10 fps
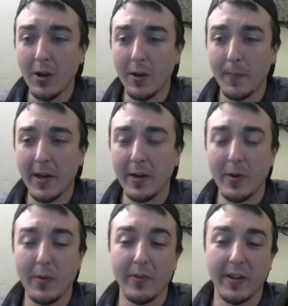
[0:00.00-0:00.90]

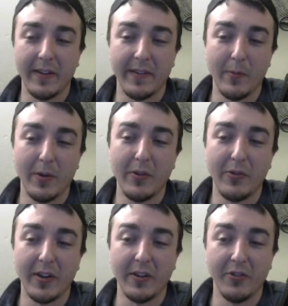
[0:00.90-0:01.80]
Anyway, like I said, we do
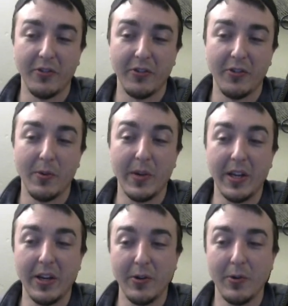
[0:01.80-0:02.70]
6 just to see what we
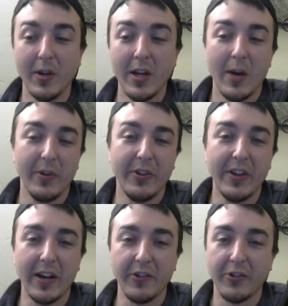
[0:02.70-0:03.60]
can do. We see
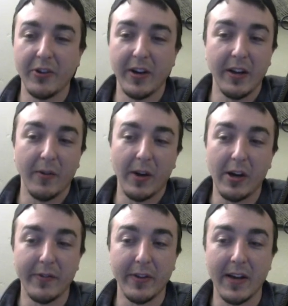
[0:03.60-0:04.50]
Ice Dragon right
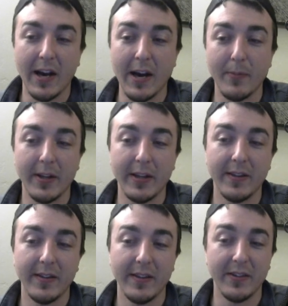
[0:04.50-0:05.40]
off the top.
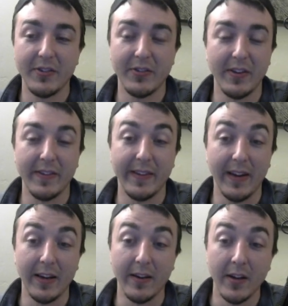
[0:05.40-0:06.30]
Like, that's just
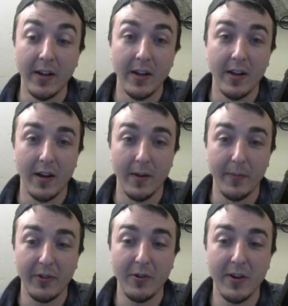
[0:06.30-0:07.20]
insane.
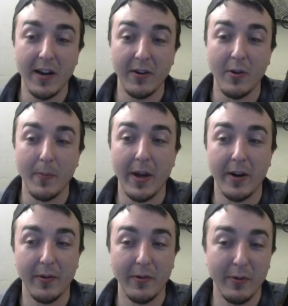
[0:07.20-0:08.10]
This could not have gone better,
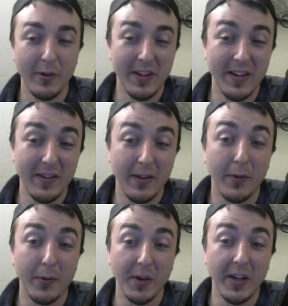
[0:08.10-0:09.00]
and if we only did the
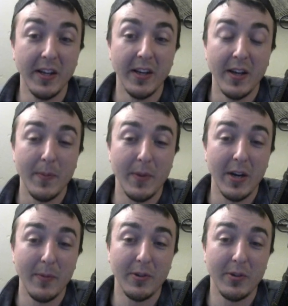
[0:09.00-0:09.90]
3, being
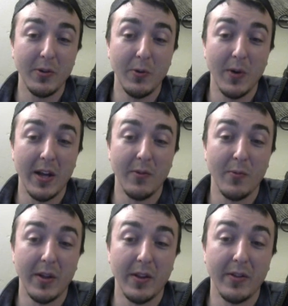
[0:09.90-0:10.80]
able to end
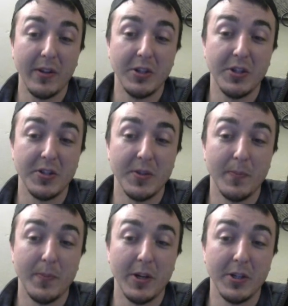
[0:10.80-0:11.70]
with Schism,
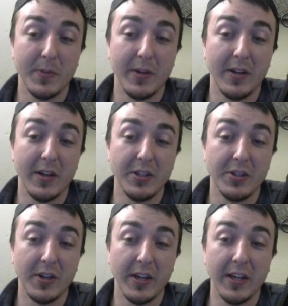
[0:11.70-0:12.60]
Punishment, Ice
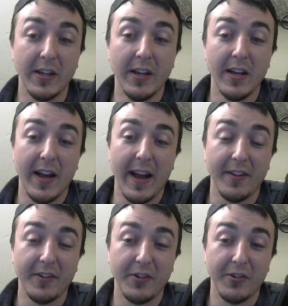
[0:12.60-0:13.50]
Dragon,
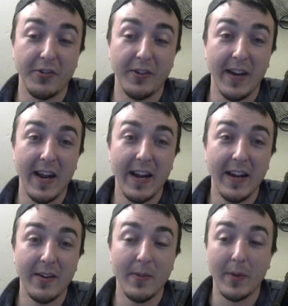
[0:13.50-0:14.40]
Alistair still in
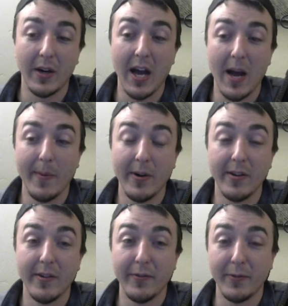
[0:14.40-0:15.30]
hand, Makaba,
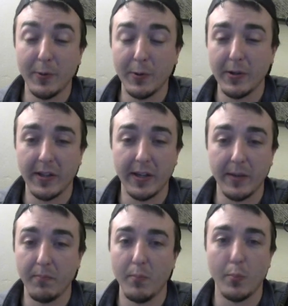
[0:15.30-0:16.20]
Fleur, like,
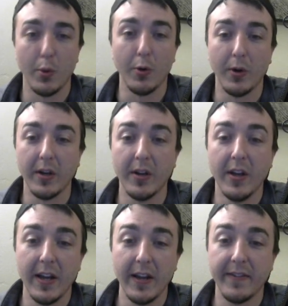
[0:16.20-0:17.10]
broken.
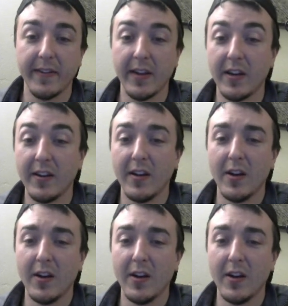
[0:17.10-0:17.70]
Insane.